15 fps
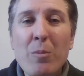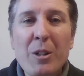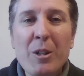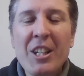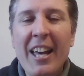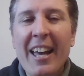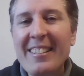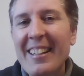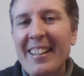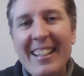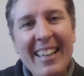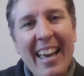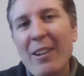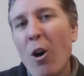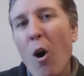which
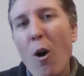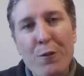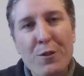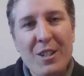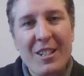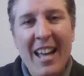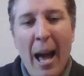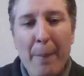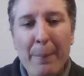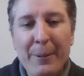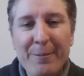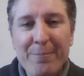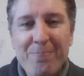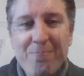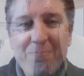can often
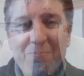happen.